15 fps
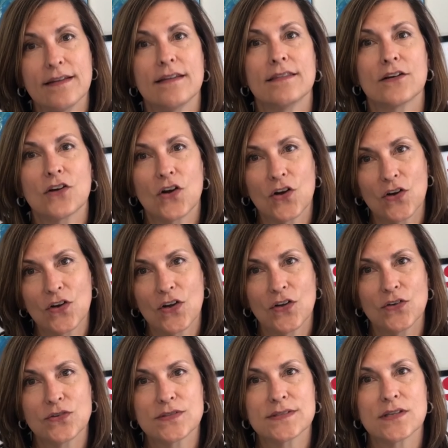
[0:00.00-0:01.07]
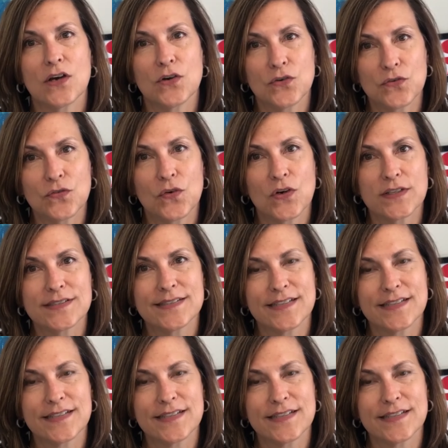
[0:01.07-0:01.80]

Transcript: in the Garden Oaks Oak Forest